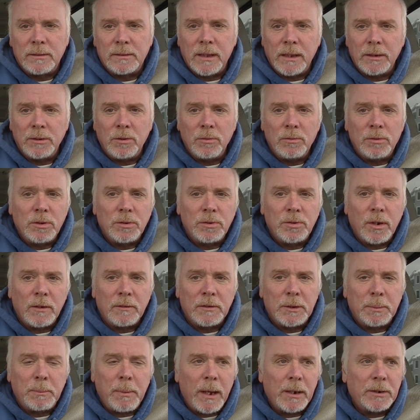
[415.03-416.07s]
that you deserve
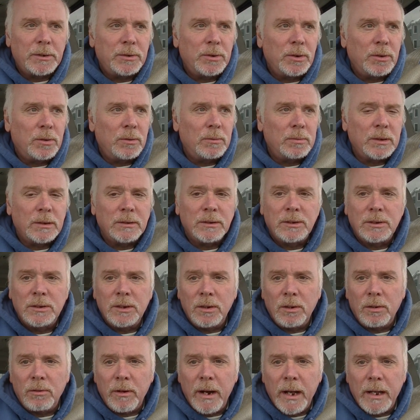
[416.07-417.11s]
special
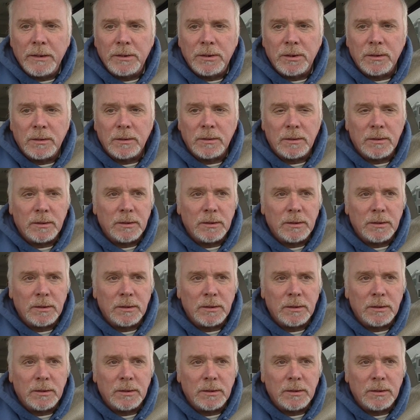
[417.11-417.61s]
considerations